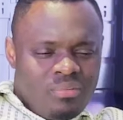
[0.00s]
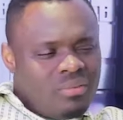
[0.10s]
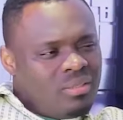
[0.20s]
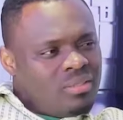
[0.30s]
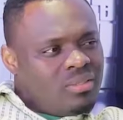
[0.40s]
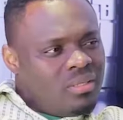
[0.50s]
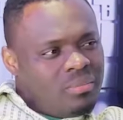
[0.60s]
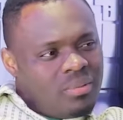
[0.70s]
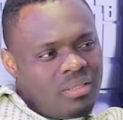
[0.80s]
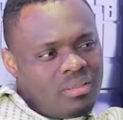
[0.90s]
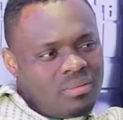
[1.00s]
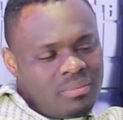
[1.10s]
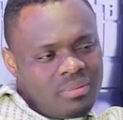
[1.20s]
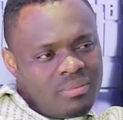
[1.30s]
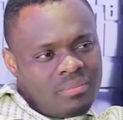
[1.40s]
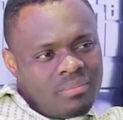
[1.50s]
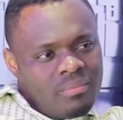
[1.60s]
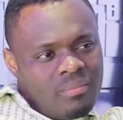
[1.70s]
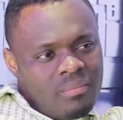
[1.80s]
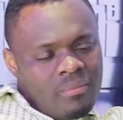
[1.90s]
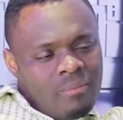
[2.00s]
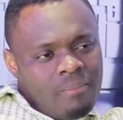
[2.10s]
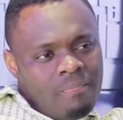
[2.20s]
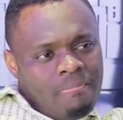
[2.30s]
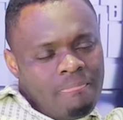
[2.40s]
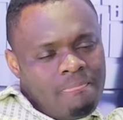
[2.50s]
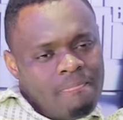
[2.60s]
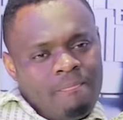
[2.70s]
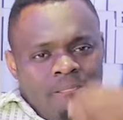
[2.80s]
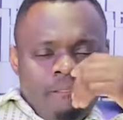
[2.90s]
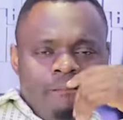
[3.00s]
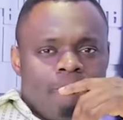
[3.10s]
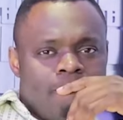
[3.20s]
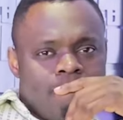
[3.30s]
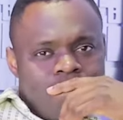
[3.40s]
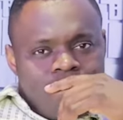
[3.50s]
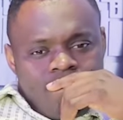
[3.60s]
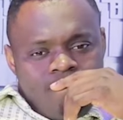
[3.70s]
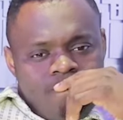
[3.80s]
You know, I listened to one guy once. He